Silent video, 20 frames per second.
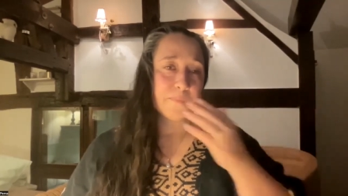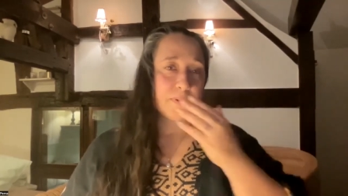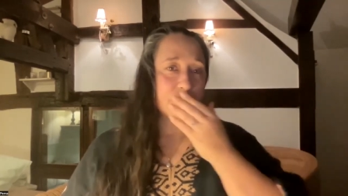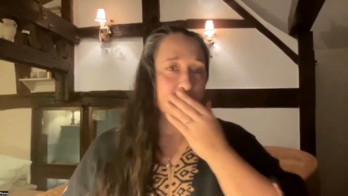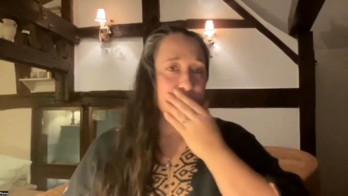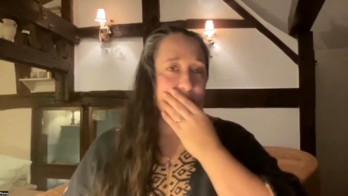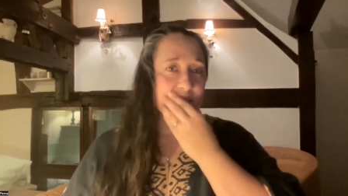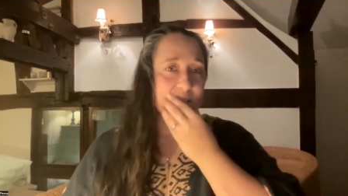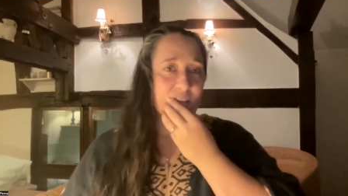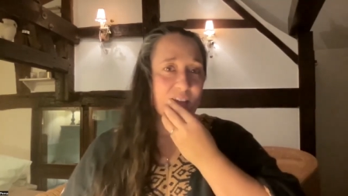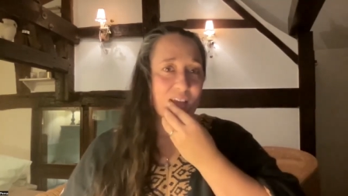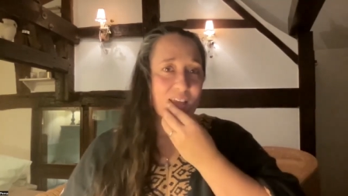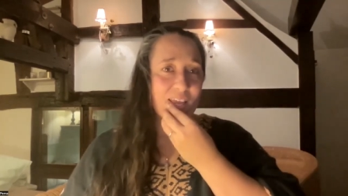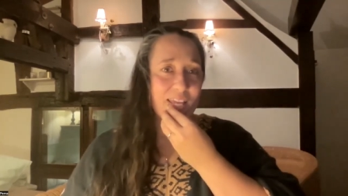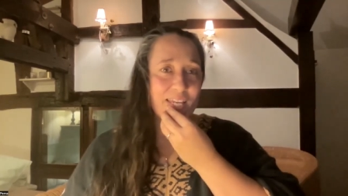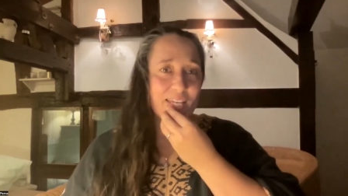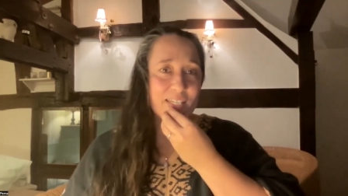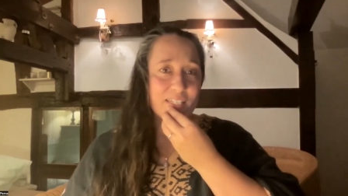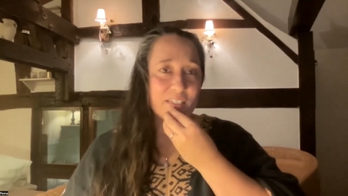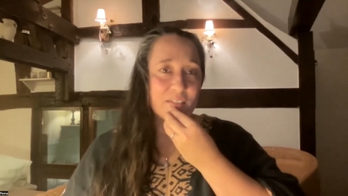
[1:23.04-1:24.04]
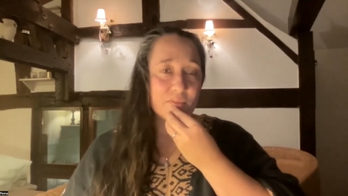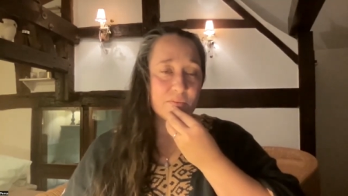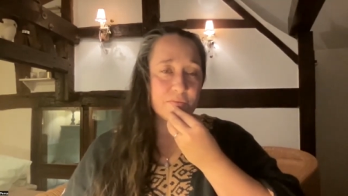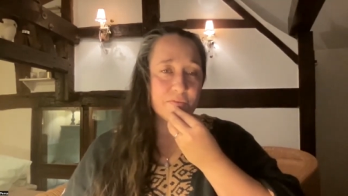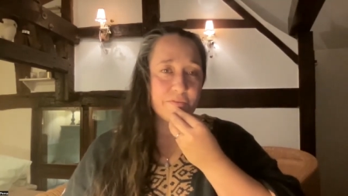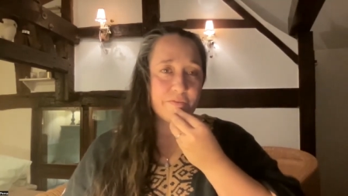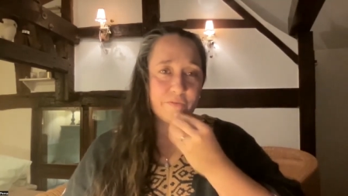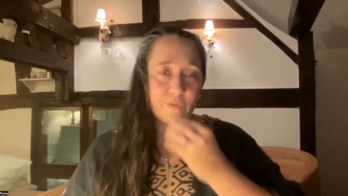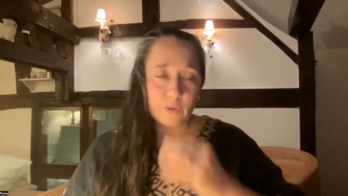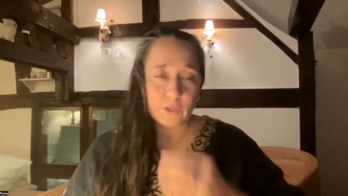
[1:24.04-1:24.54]
but it's
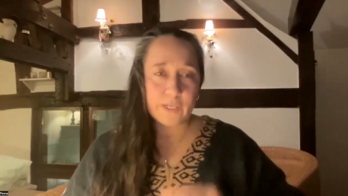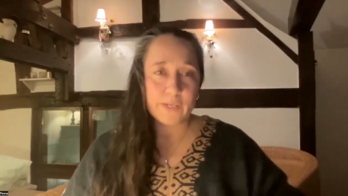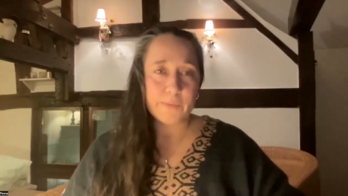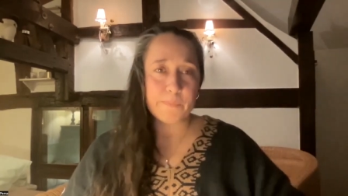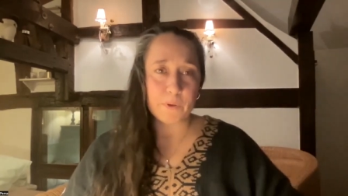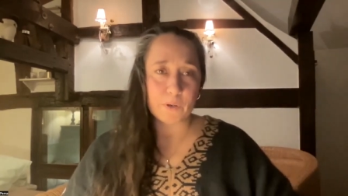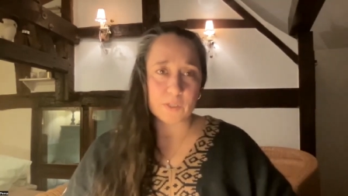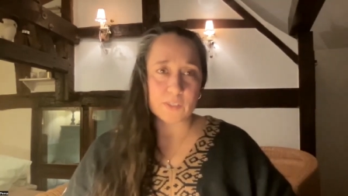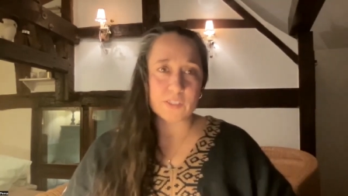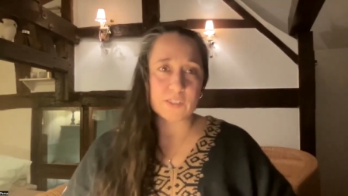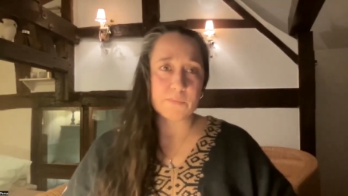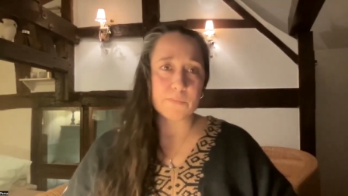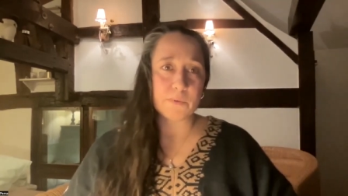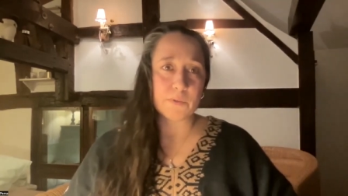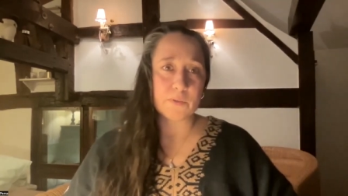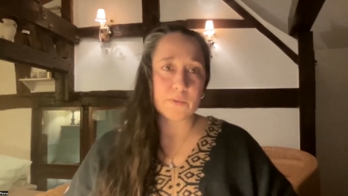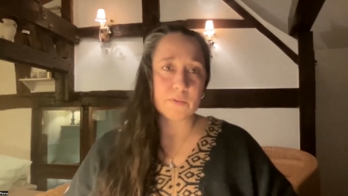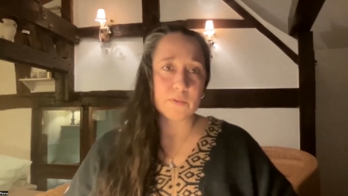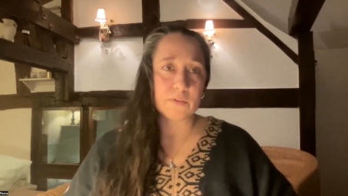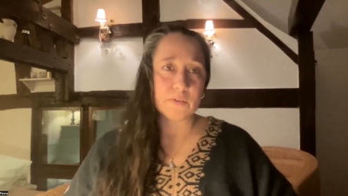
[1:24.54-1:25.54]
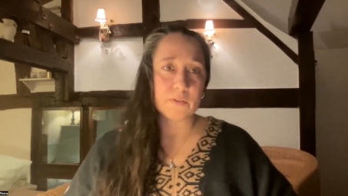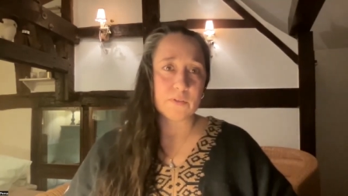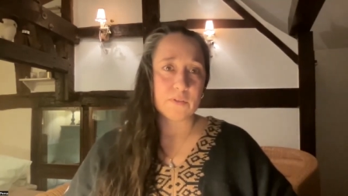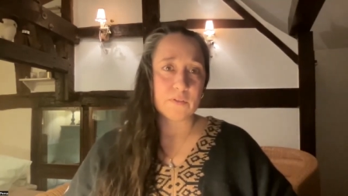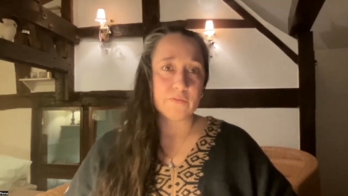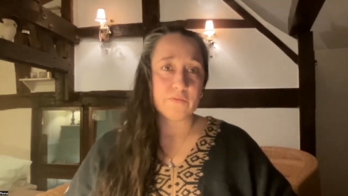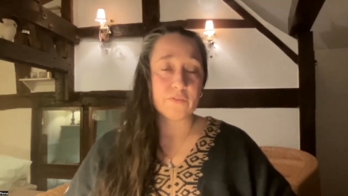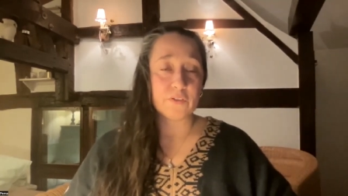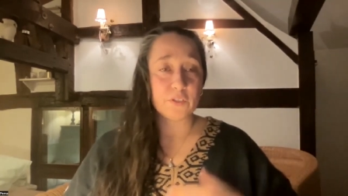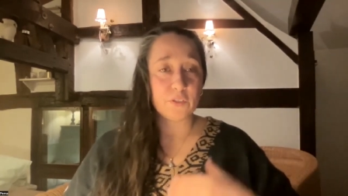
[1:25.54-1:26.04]
fully possible
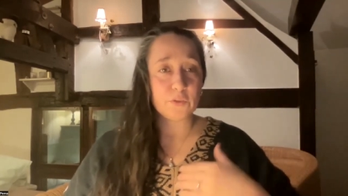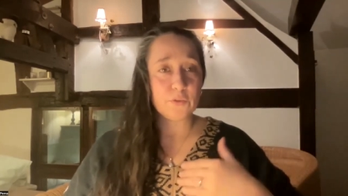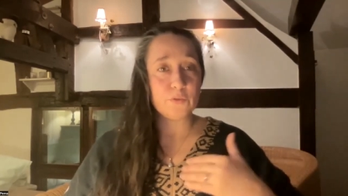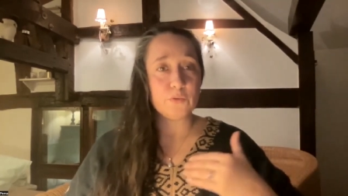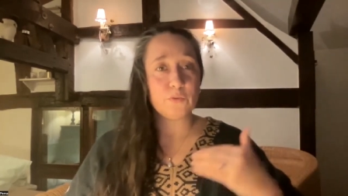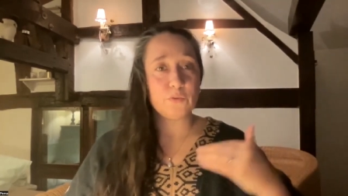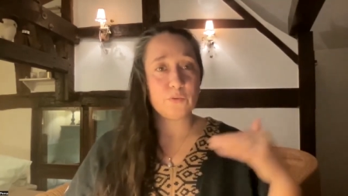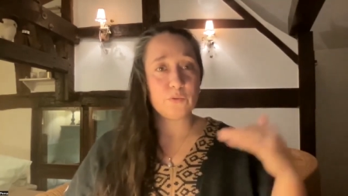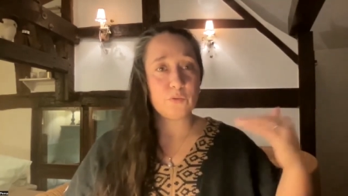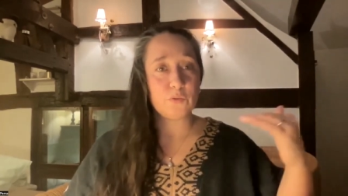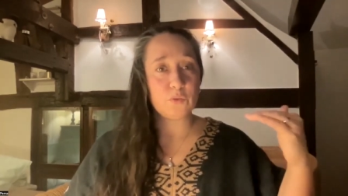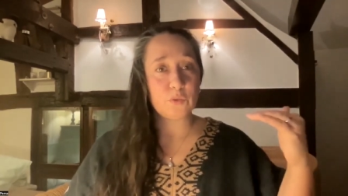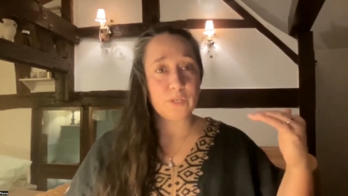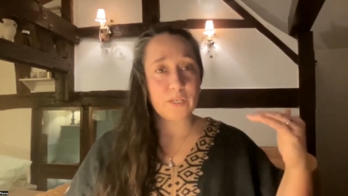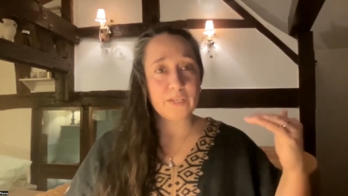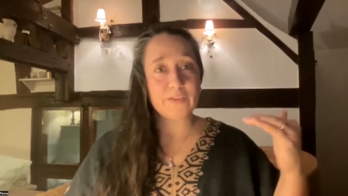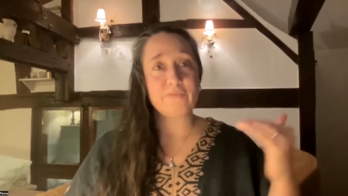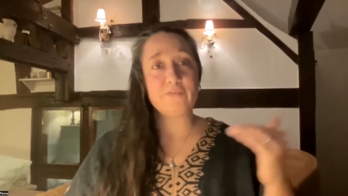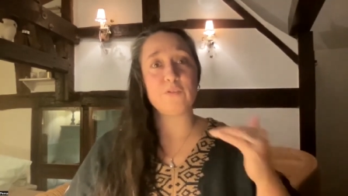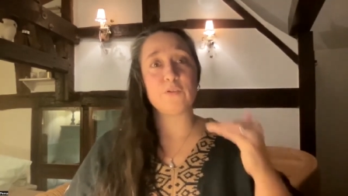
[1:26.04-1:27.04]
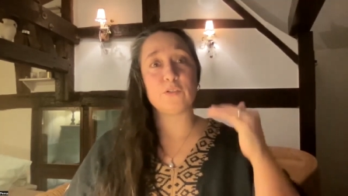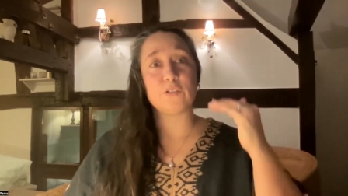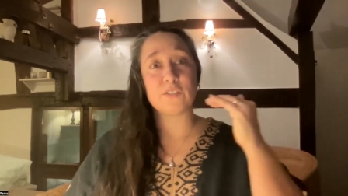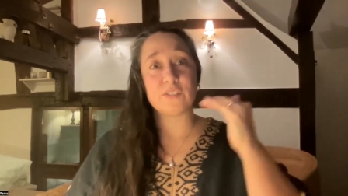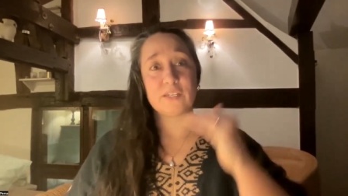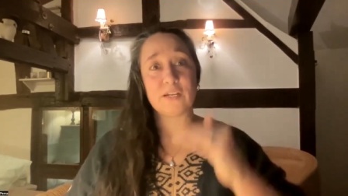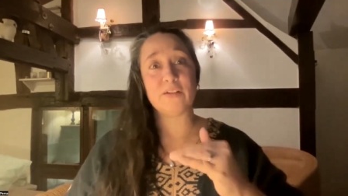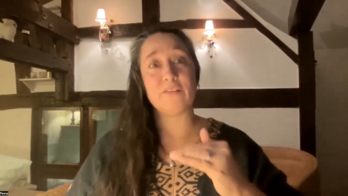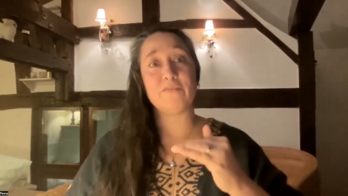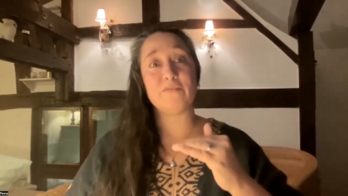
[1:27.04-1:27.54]
for you to lift
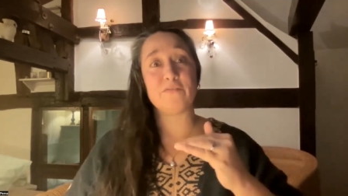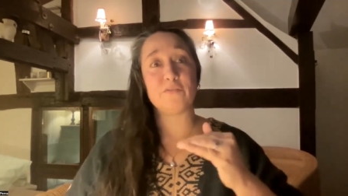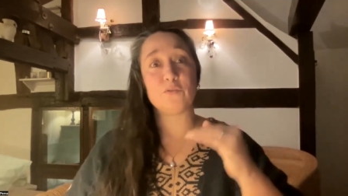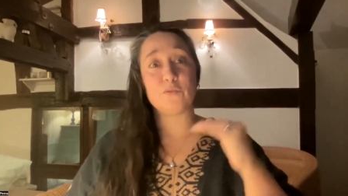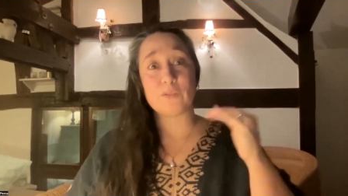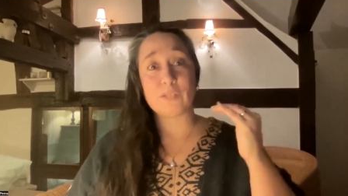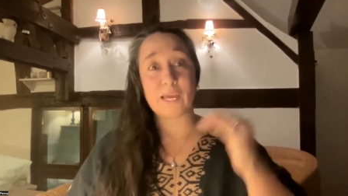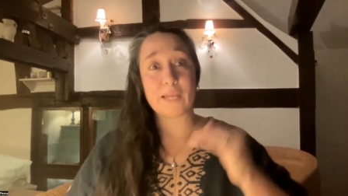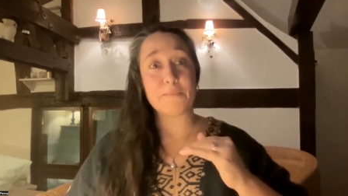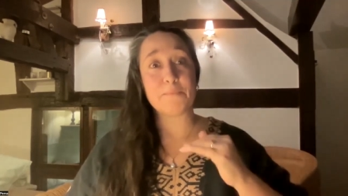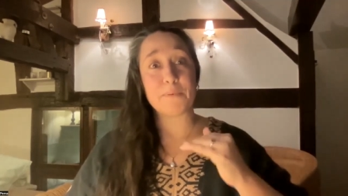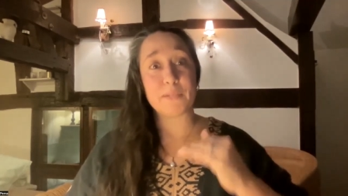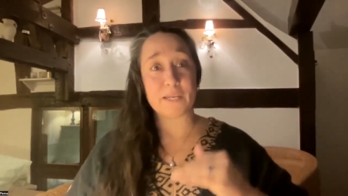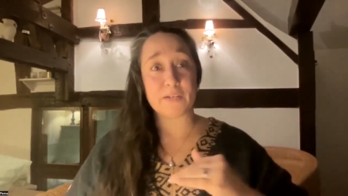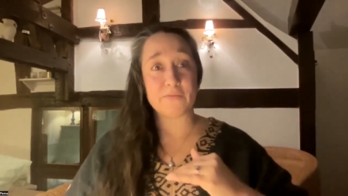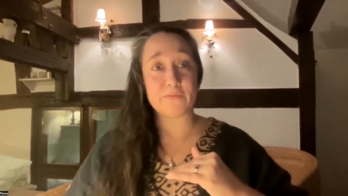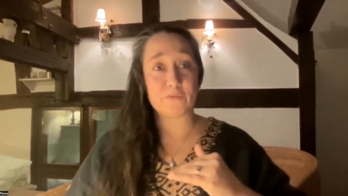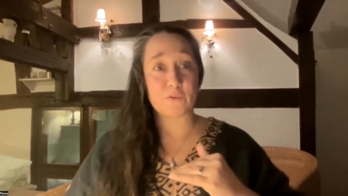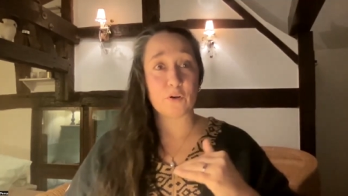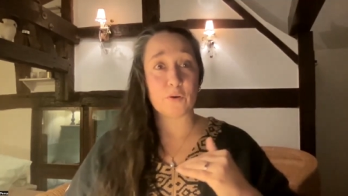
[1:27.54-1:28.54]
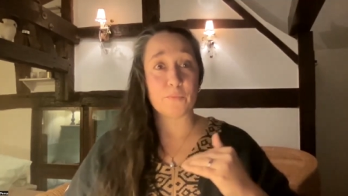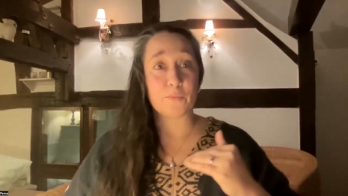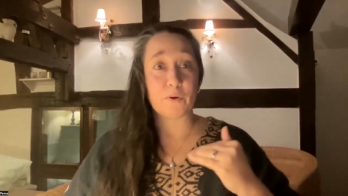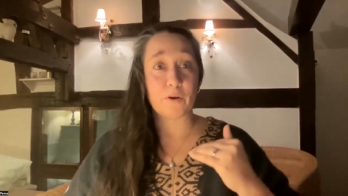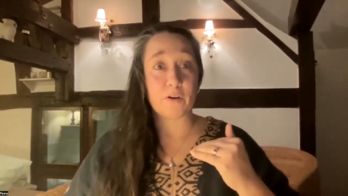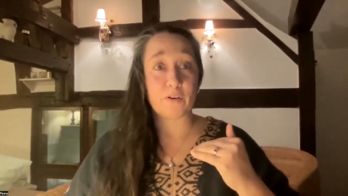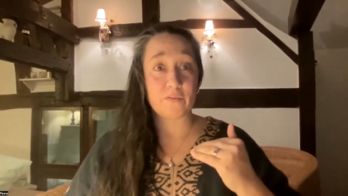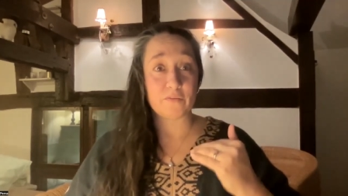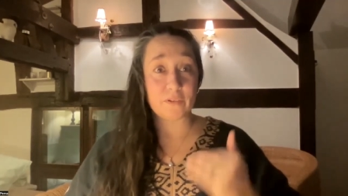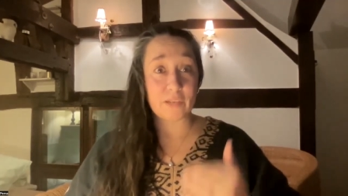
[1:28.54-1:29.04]
yourself to that platform
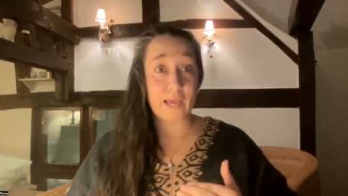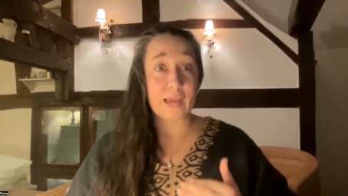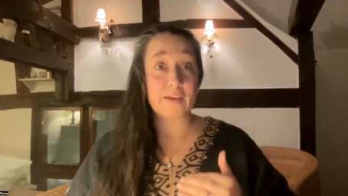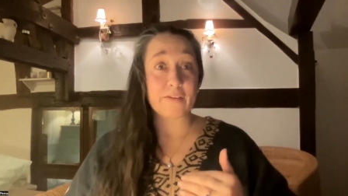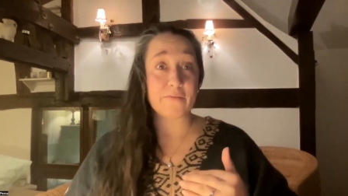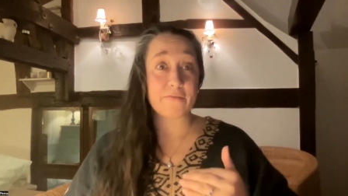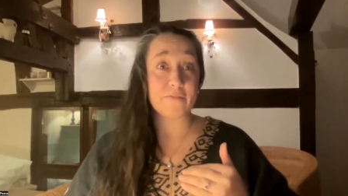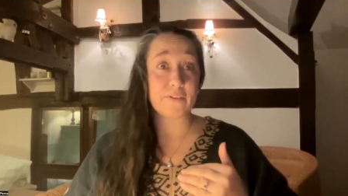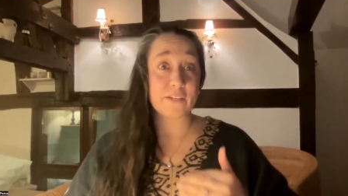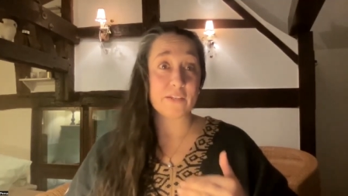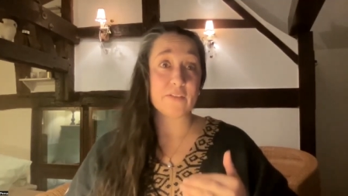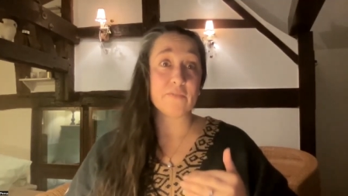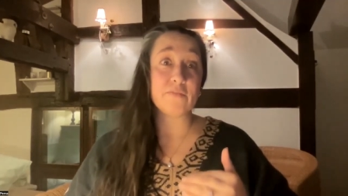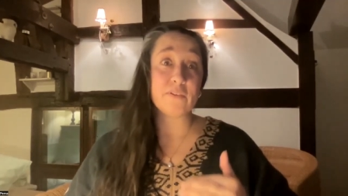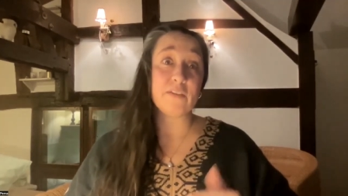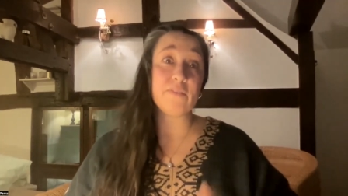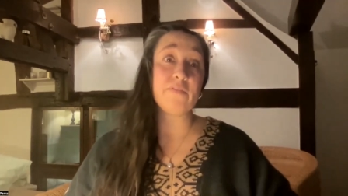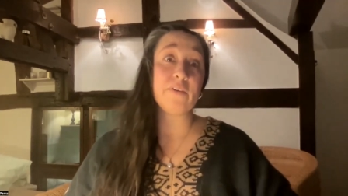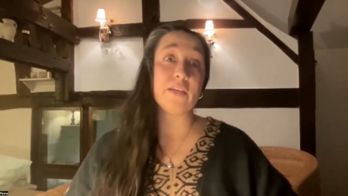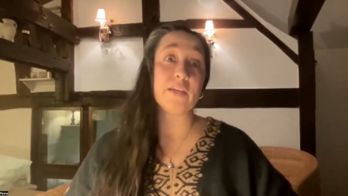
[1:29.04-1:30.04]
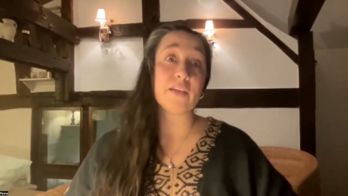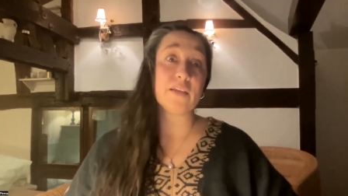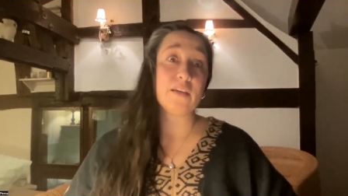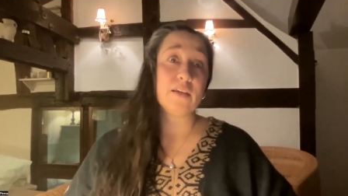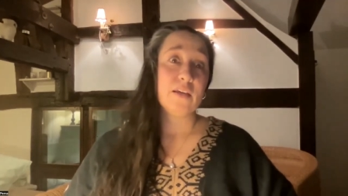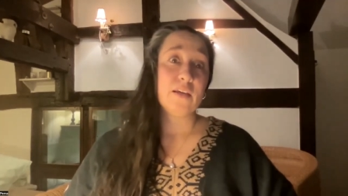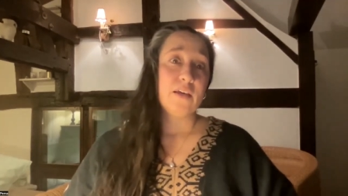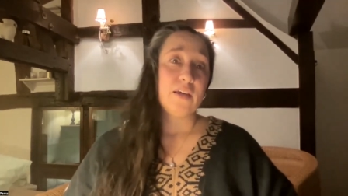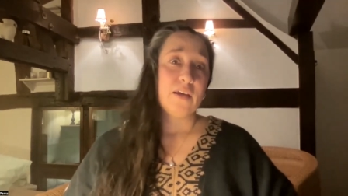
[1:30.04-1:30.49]
of life and of living